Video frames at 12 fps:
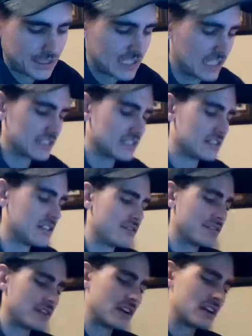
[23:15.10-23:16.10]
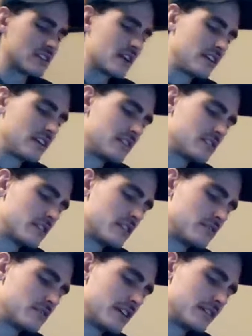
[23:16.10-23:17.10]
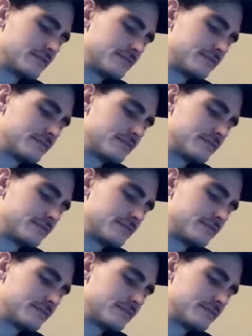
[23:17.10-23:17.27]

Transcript: That's a tough one, guys. God lean San Jose.